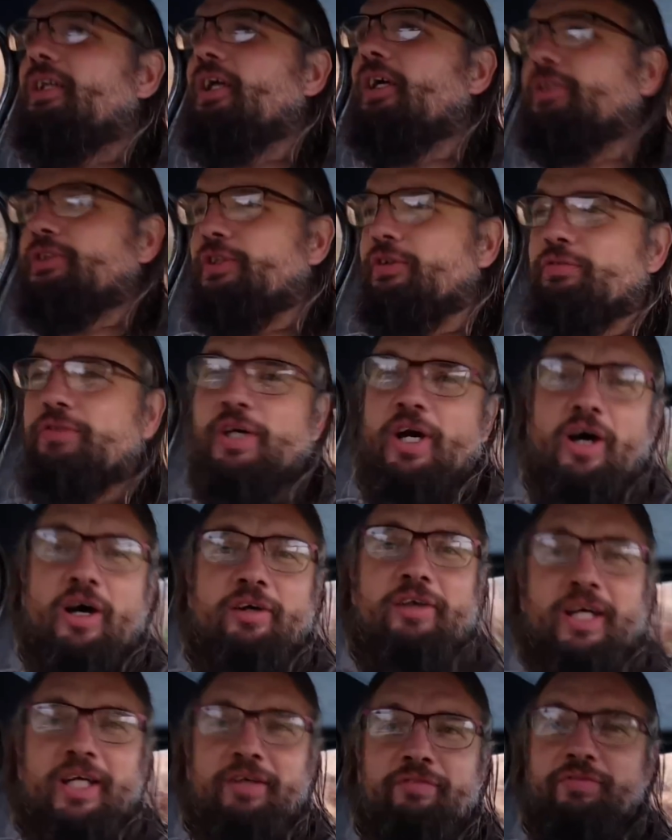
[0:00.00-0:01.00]
Lots of
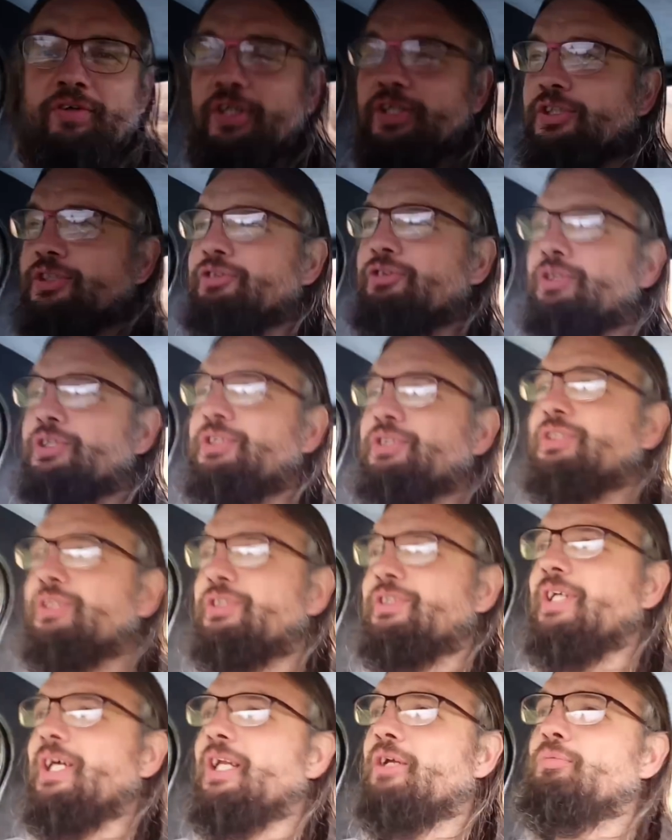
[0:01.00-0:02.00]
car anniversaries to
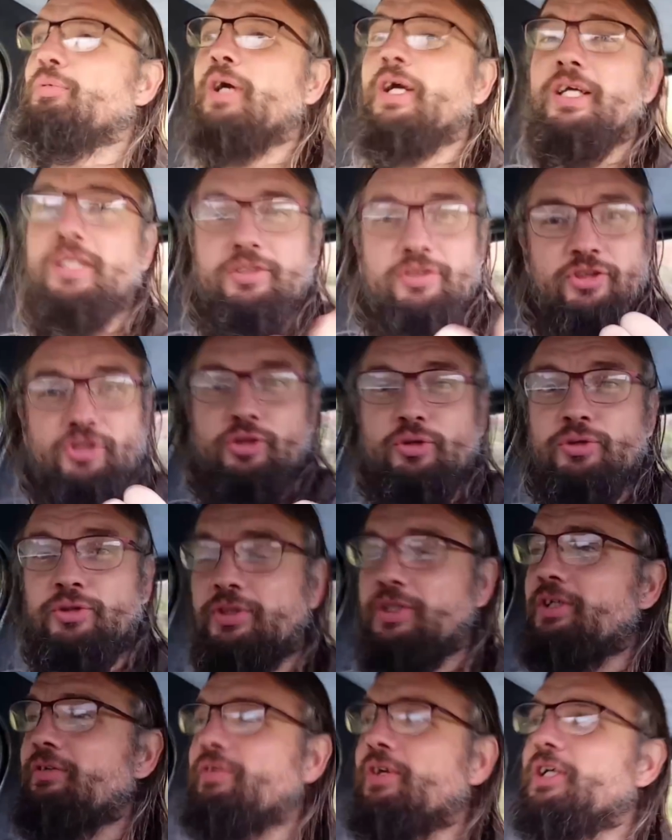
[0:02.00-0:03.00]
celebrate,
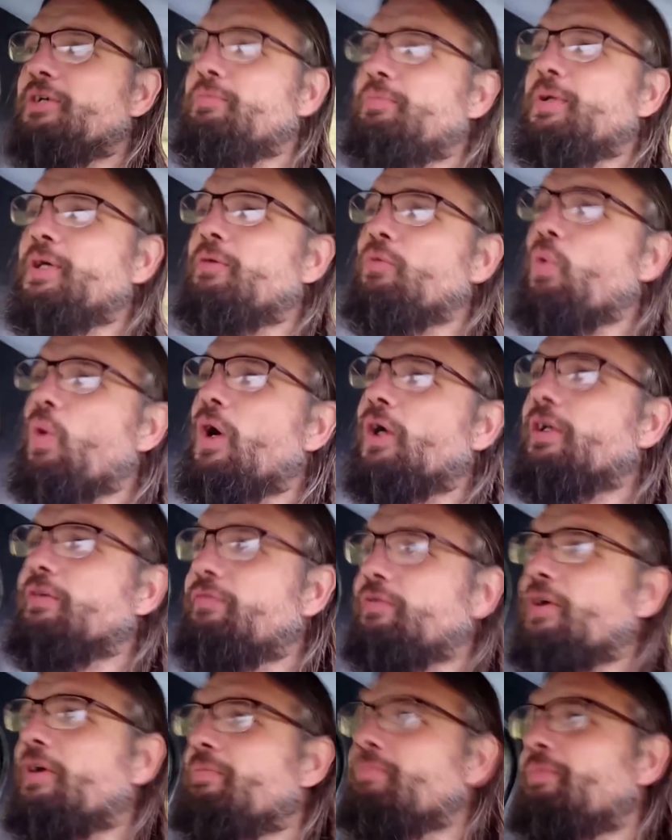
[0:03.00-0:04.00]
2CV being one of
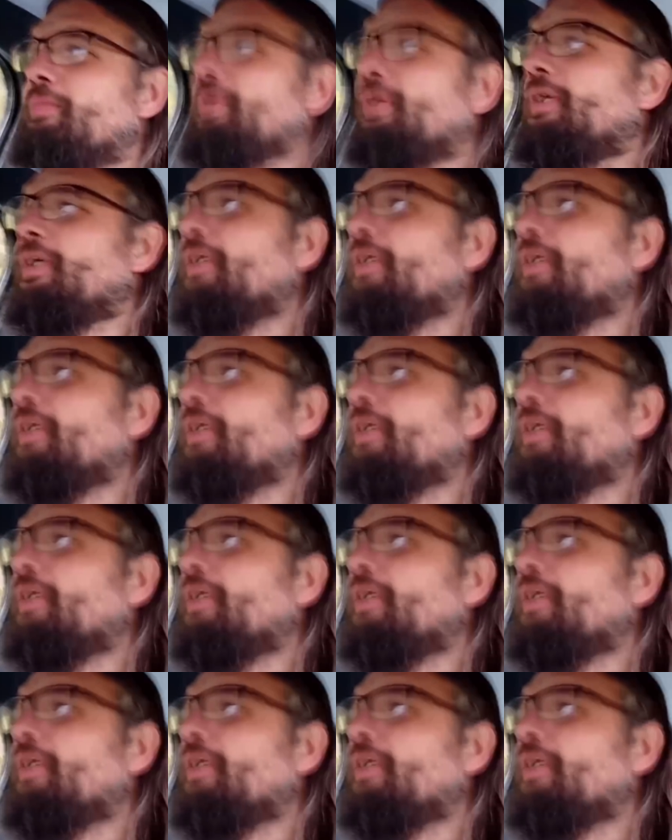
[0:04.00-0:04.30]
them,